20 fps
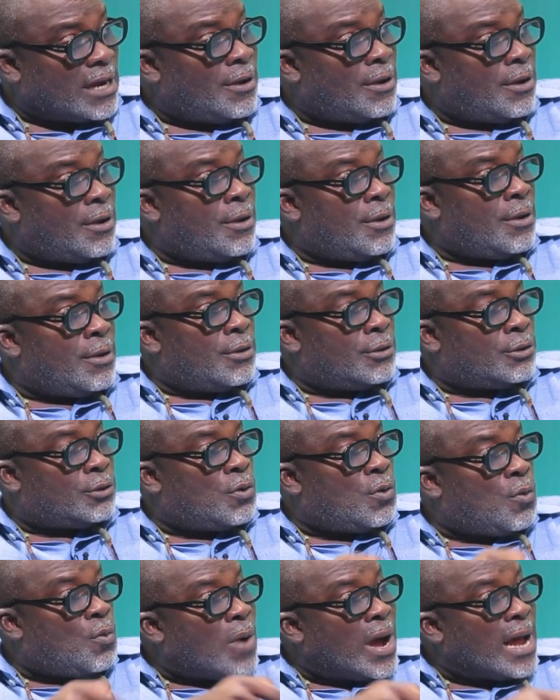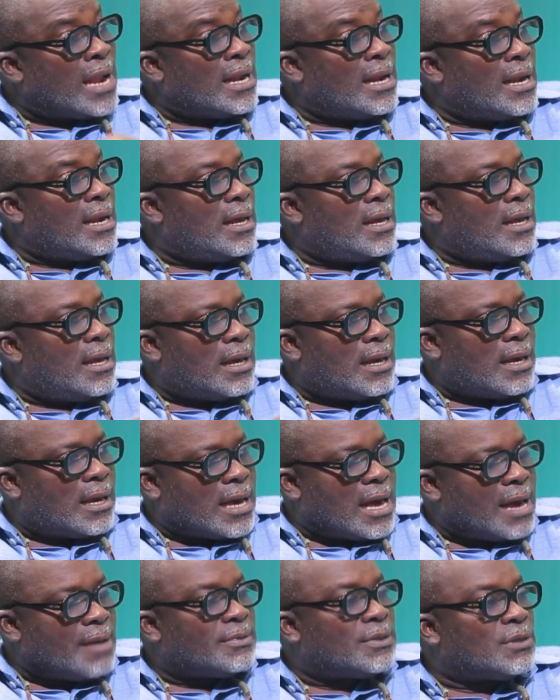Mm-hmm. So one
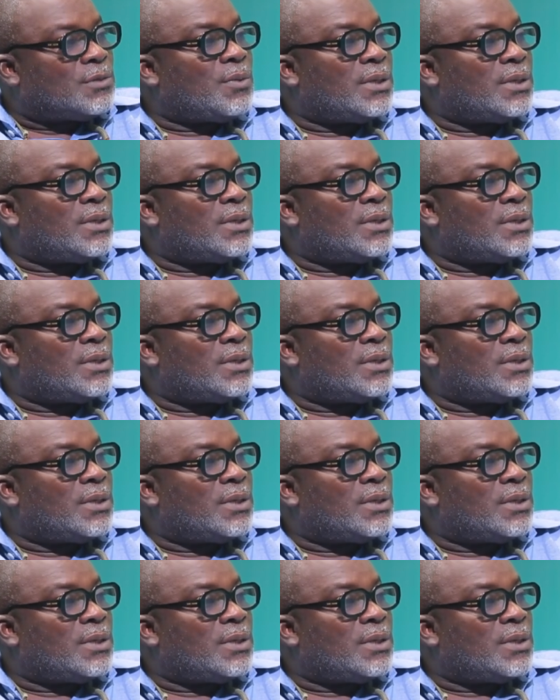comes